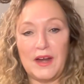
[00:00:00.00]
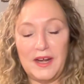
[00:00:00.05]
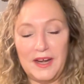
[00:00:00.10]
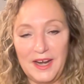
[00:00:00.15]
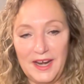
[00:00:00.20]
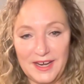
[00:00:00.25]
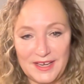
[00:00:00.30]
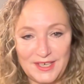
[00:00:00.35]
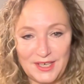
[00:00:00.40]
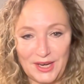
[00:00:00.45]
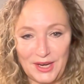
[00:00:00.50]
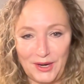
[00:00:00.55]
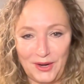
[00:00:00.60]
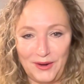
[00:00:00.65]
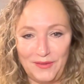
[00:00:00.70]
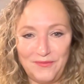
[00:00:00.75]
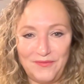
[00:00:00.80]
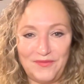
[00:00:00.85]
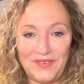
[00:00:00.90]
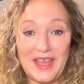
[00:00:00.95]
right into
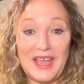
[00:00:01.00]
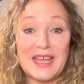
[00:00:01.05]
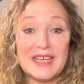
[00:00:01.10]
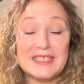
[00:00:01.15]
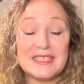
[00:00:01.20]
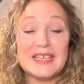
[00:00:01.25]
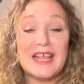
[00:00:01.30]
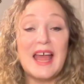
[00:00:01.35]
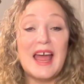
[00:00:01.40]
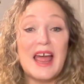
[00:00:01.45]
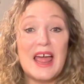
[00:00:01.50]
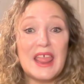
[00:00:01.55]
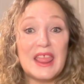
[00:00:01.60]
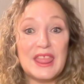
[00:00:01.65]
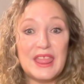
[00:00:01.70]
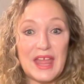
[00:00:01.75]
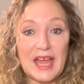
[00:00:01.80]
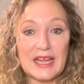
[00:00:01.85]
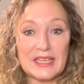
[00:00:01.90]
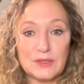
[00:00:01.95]
your face.
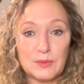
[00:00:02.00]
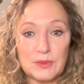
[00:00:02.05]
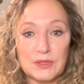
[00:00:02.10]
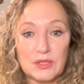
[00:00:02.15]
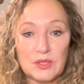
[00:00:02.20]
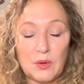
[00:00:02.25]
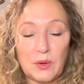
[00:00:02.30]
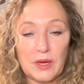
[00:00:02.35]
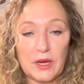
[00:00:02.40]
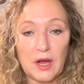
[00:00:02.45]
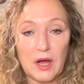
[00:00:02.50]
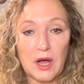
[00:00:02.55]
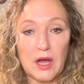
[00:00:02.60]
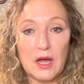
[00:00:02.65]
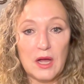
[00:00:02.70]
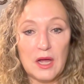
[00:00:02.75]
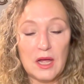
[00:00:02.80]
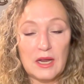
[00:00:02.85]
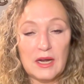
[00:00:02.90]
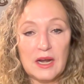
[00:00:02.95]
That's what's going
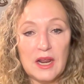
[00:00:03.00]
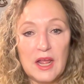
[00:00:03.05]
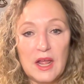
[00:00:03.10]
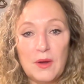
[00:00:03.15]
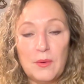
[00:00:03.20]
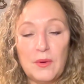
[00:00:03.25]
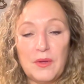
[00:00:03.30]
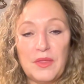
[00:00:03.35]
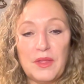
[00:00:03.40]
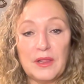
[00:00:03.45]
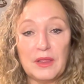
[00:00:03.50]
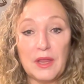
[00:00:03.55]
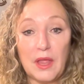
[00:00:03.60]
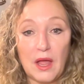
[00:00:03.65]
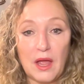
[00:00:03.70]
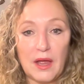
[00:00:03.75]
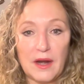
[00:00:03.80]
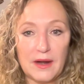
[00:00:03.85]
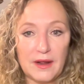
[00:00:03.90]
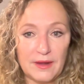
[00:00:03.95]
on with a
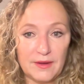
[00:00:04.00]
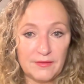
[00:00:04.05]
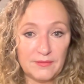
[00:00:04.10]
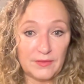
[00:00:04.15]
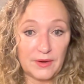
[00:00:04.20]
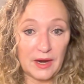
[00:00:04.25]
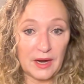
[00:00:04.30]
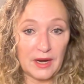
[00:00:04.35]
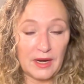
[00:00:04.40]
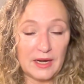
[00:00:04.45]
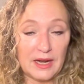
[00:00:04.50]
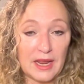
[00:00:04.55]
lot of uh,